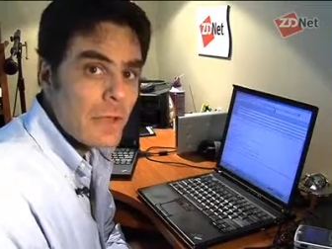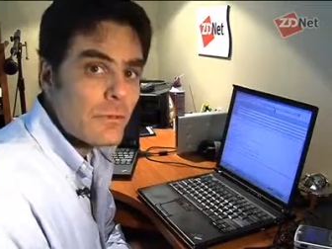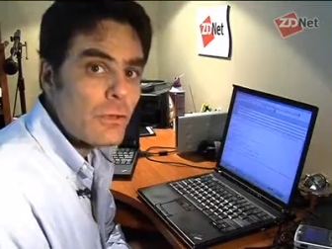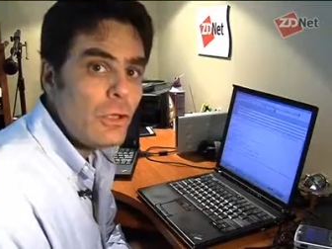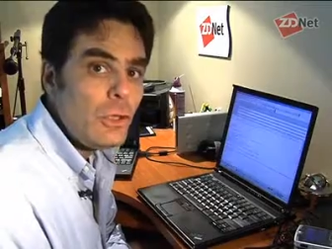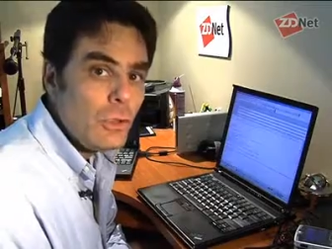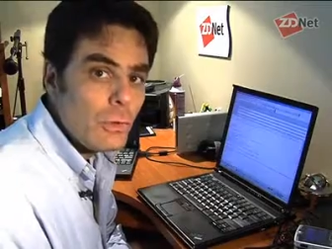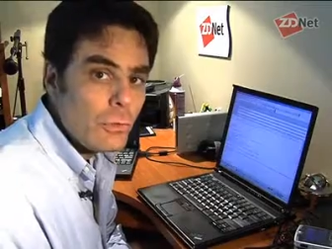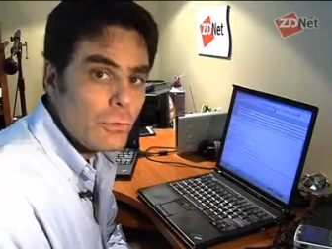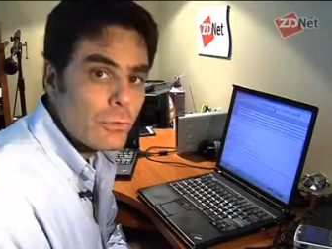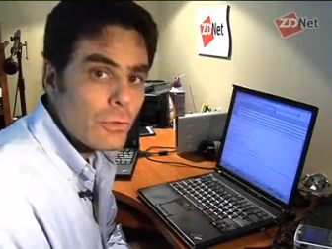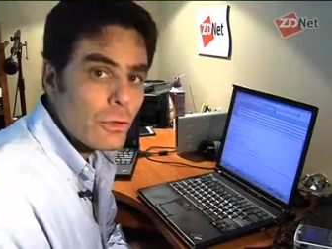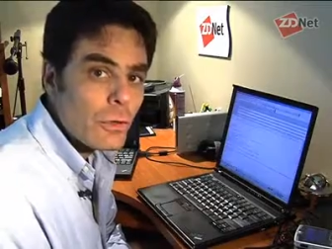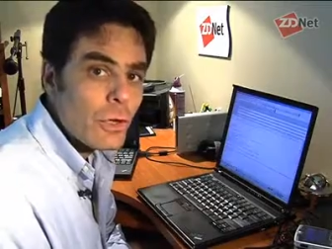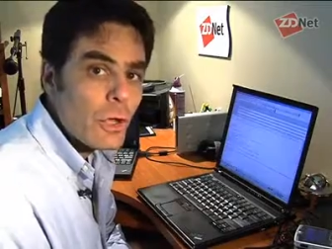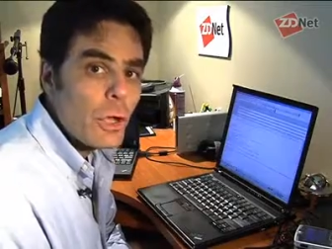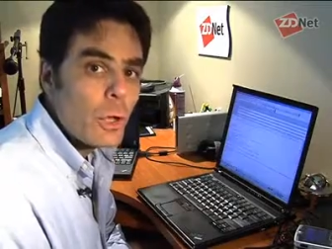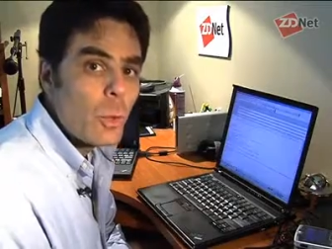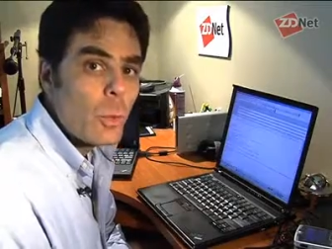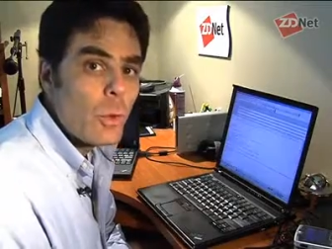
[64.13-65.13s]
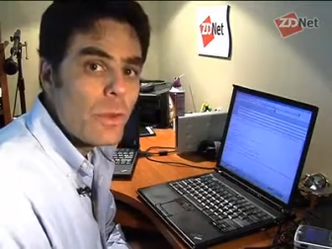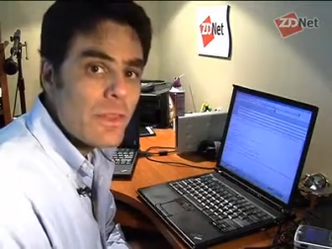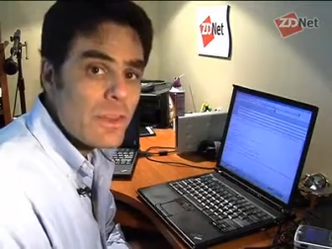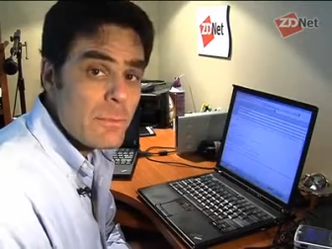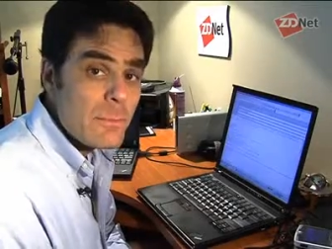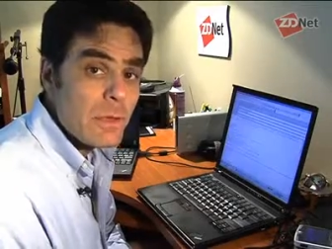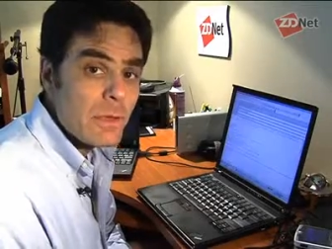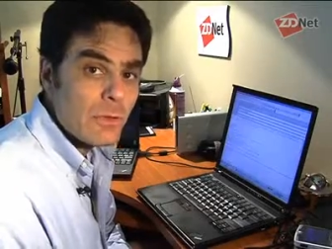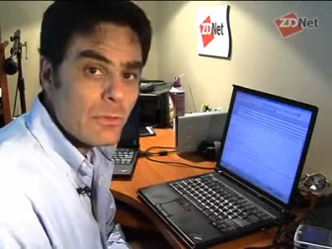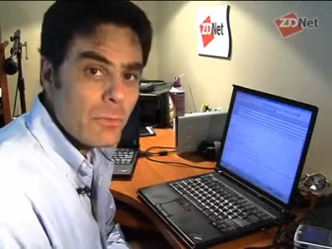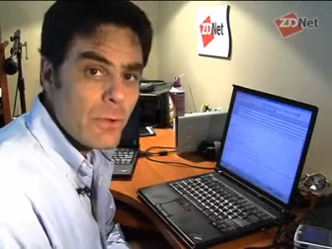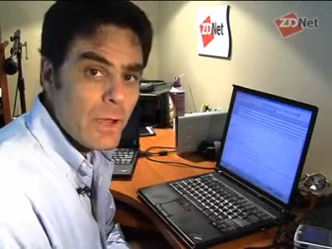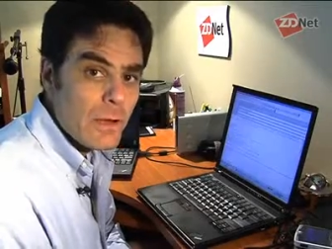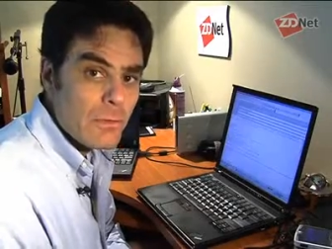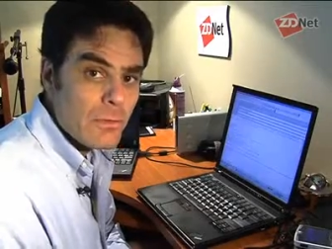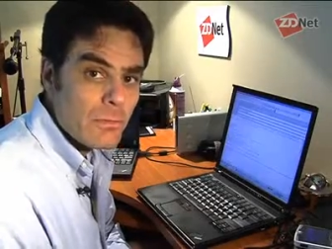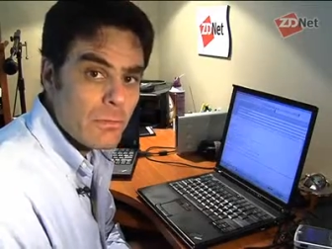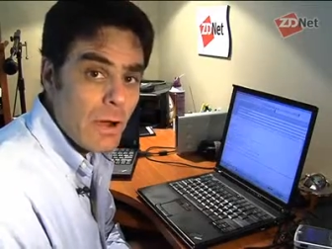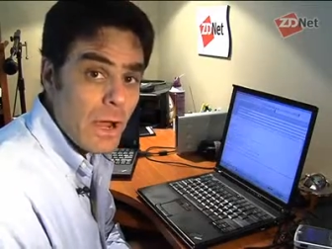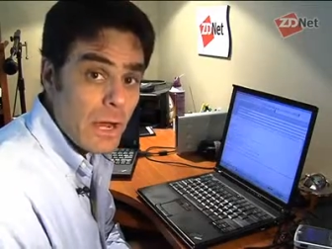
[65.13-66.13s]
as a user with
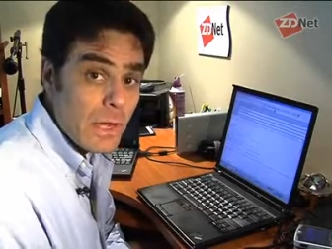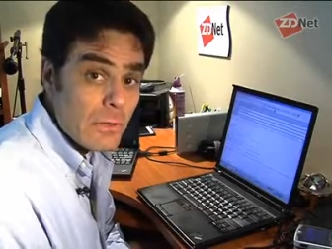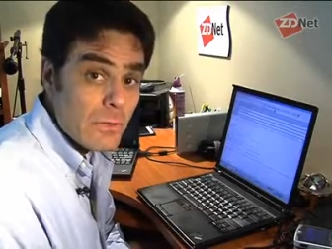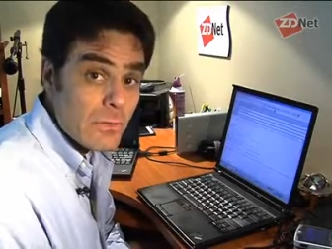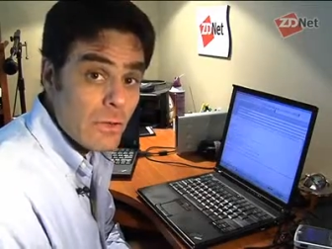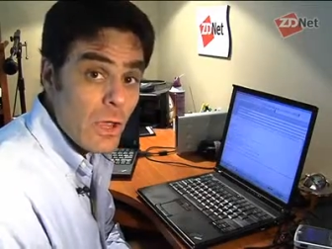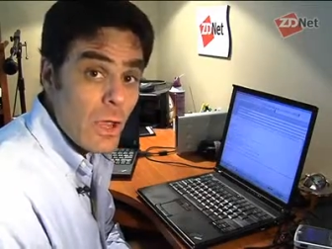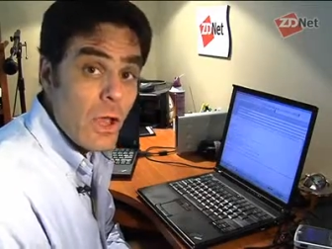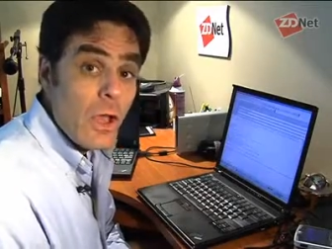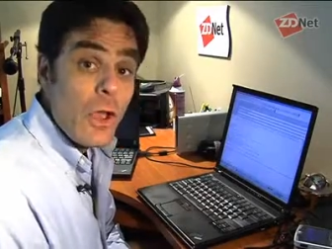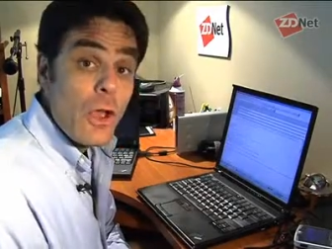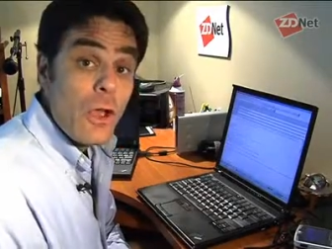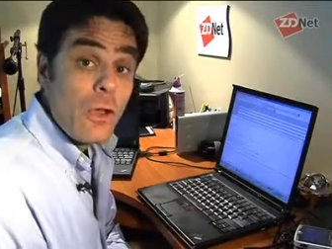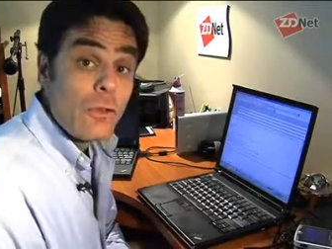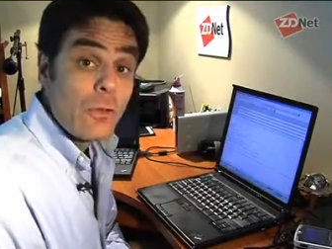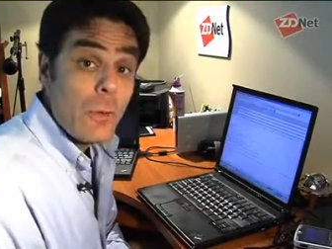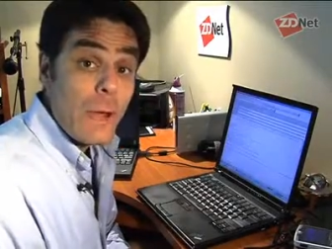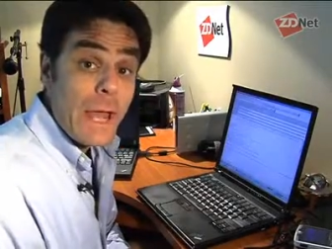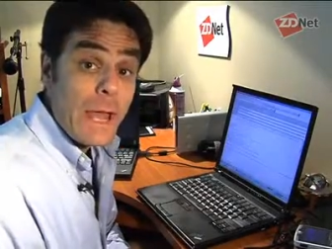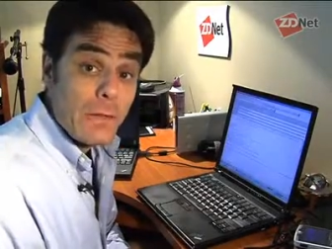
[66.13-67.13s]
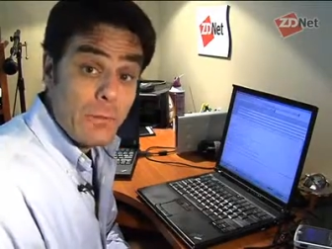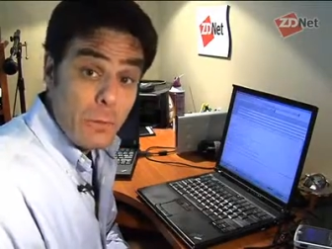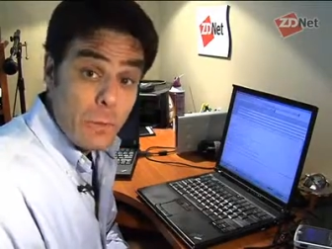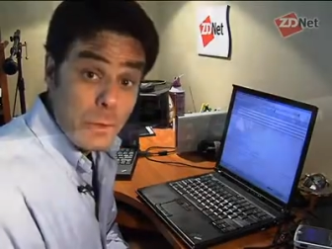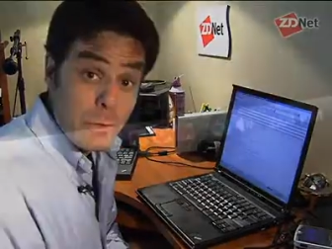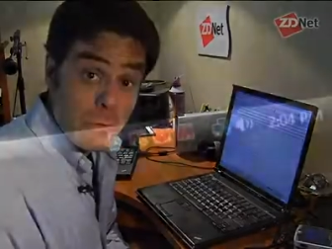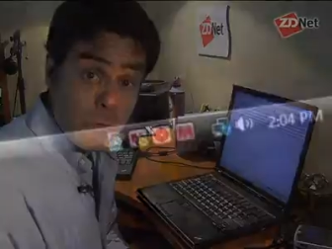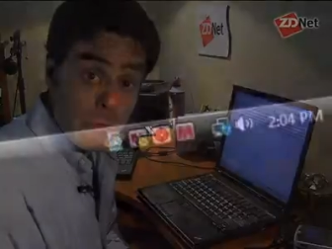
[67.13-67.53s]
administrative rights. So, as you can